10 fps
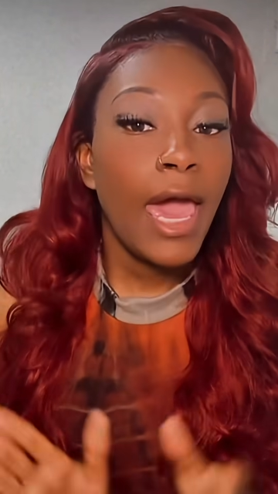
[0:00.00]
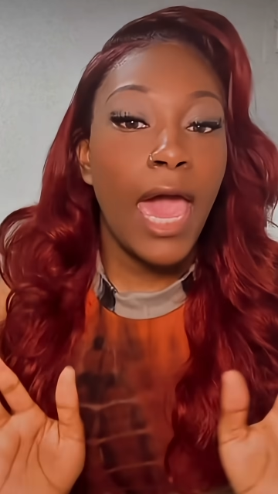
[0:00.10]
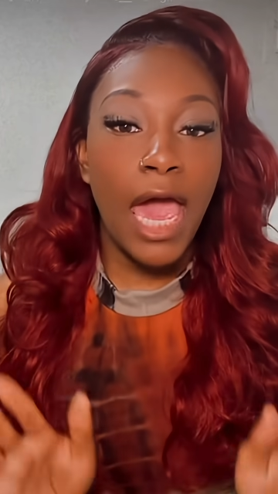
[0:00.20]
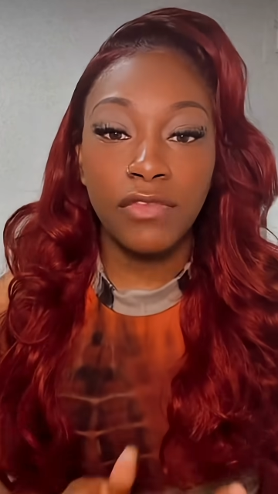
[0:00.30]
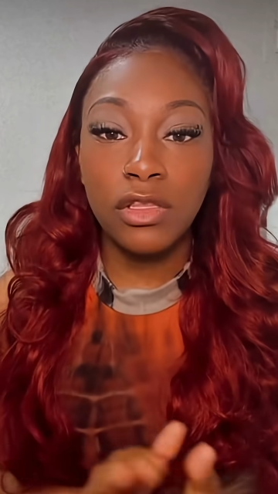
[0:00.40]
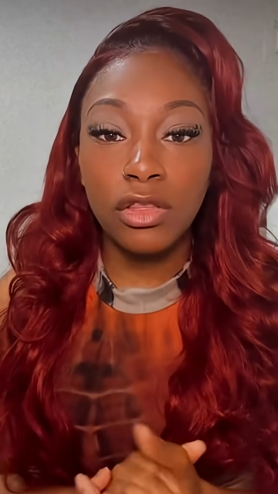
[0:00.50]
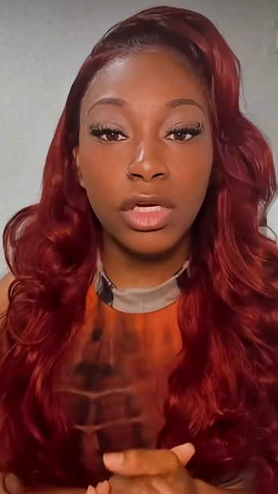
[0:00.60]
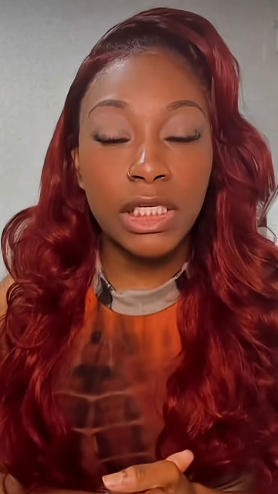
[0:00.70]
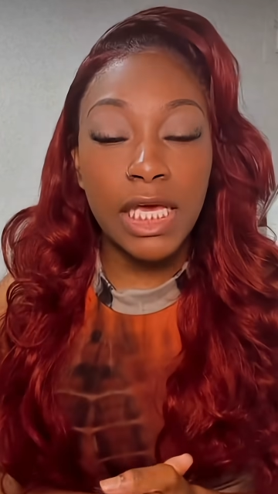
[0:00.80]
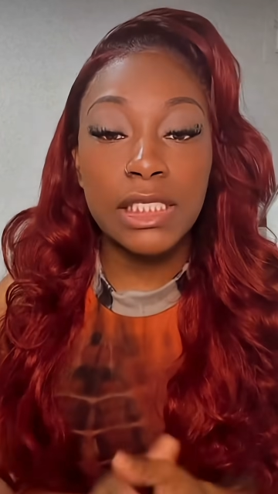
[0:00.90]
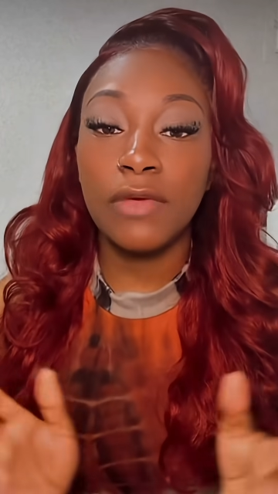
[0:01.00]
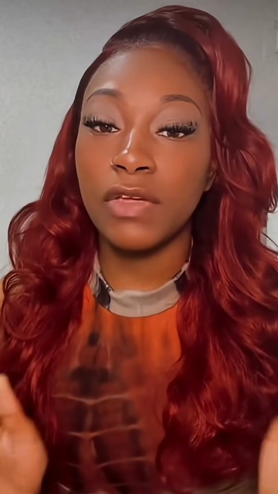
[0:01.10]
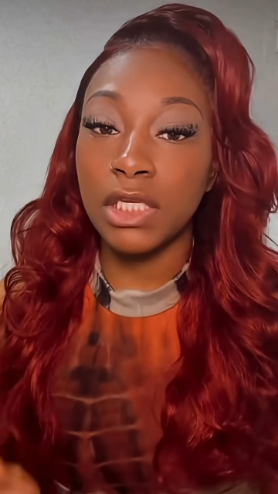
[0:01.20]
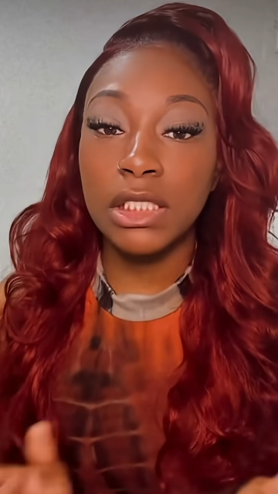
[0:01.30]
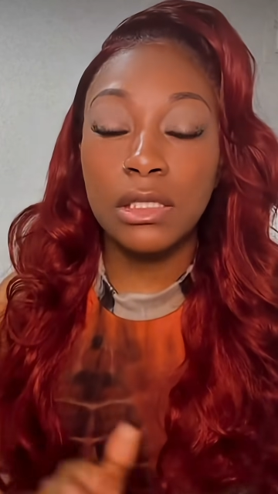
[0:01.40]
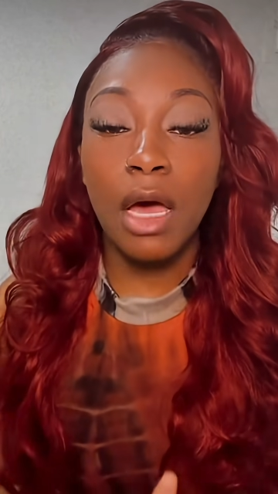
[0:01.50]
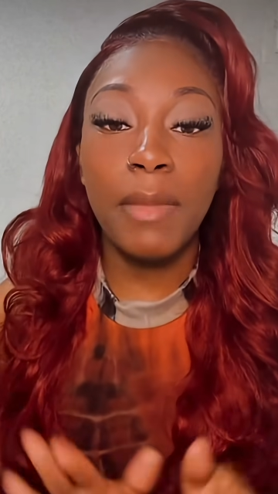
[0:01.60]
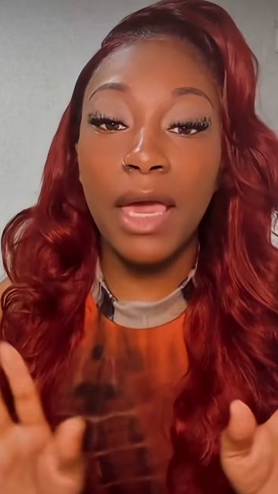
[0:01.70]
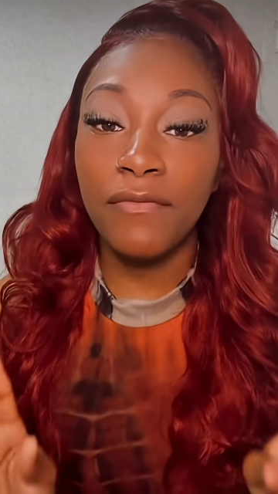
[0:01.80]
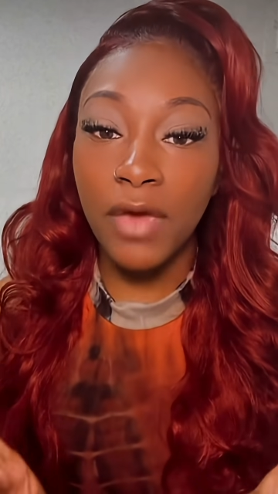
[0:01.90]
After the 30 days, if it does come
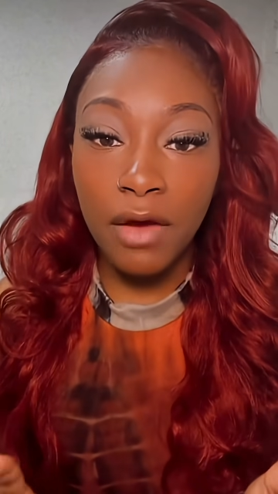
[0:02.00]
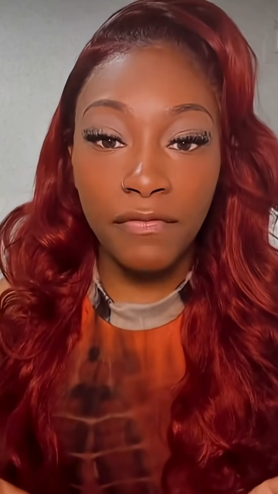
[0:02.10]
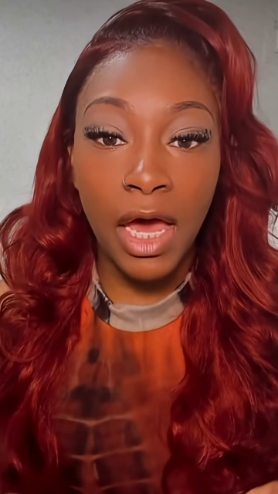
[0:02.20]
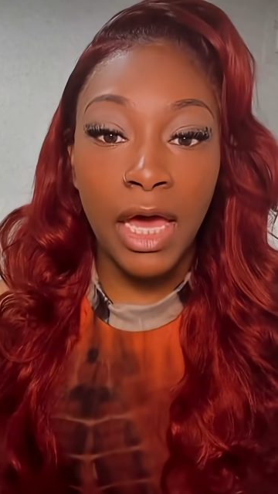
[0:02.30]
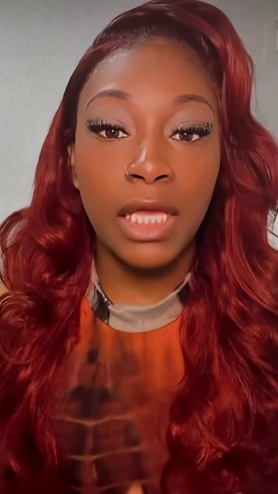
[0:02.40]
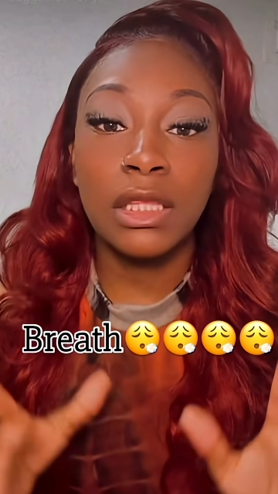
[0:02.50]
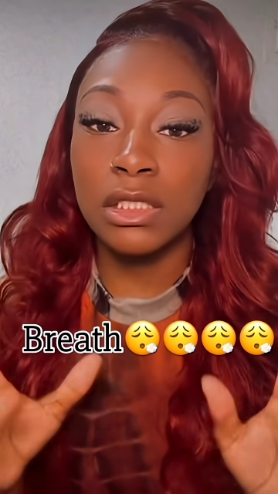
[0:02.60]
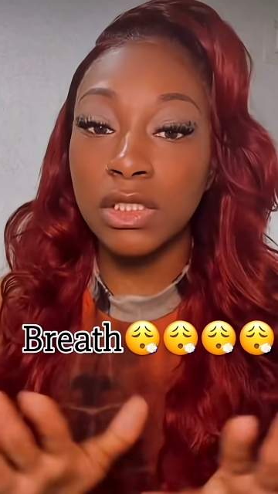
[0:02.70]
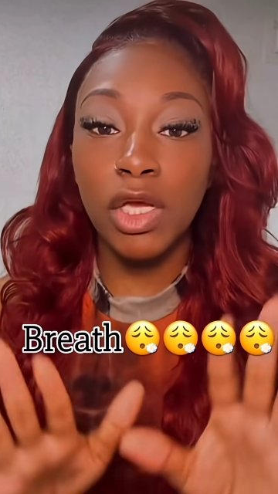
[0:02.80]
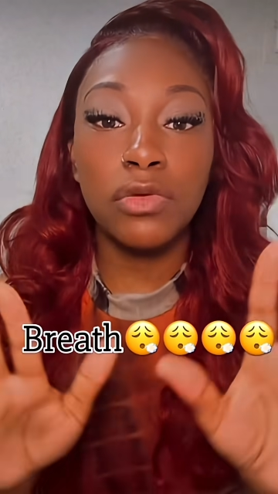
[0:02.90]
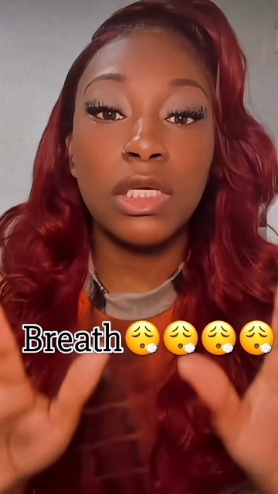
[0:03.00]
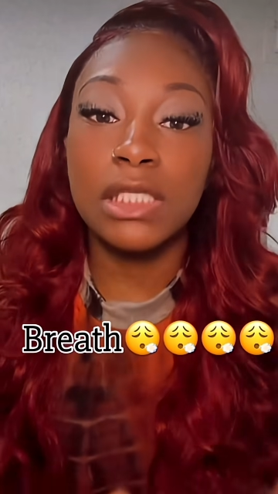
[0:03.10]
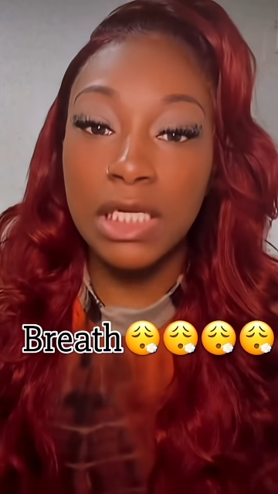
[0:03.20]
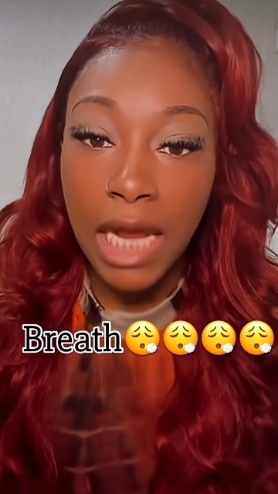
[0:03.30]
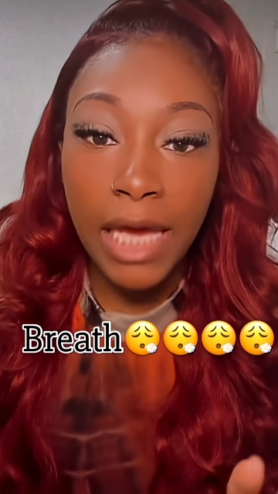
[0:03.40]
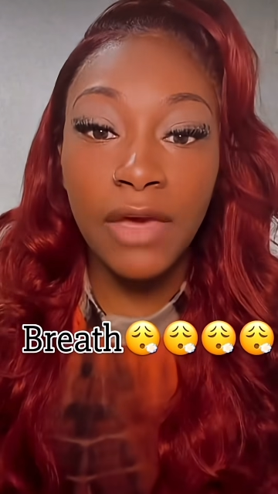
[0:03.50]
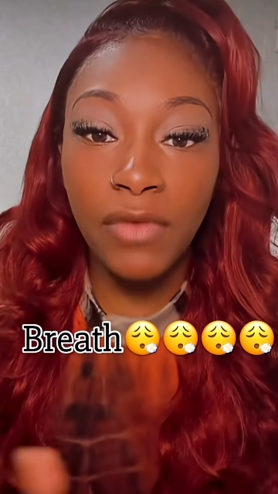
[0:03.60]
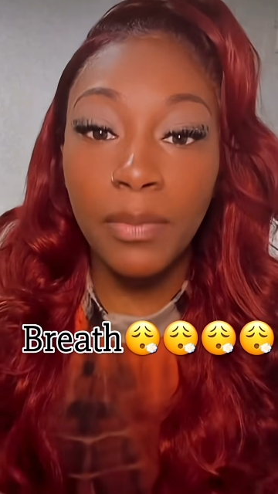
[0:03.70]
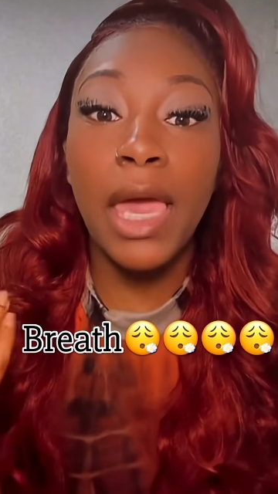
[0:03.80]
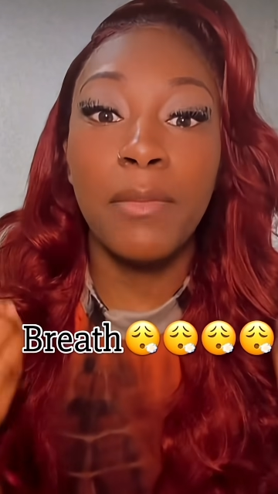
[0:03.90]
back verified, this is where you need to not give
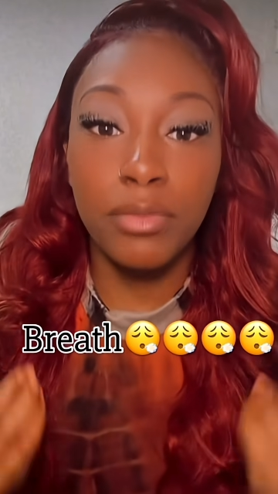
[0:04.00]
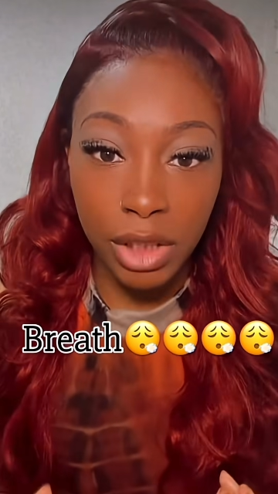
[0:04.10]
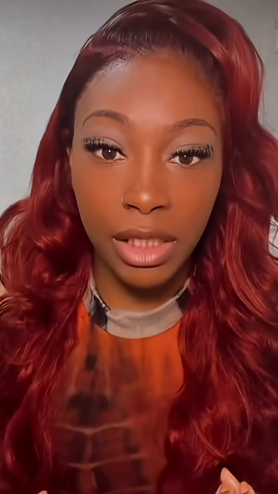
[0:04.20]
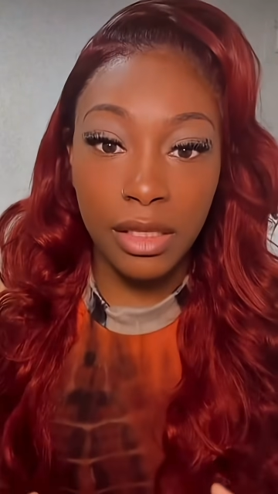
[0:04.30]
up and breathe.